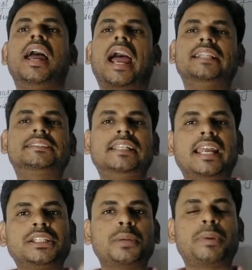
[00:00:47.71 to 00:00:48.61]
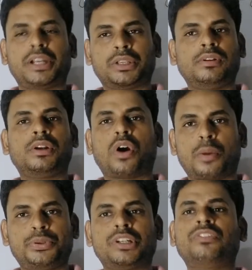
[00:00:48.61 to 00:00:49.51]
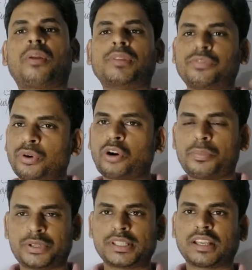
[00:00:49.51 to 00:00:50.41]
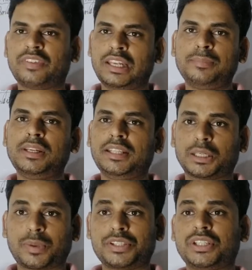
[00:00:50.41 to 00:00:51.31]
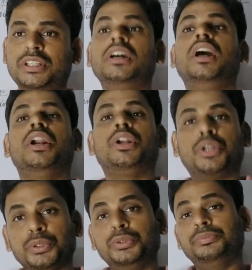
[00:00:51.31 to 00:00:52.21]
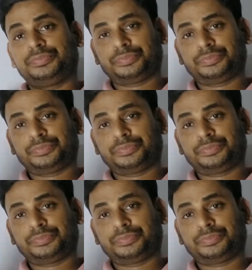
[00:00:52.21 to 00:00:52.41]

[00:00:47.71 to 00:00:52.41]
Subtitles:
and select a particular option from the four options available in the question to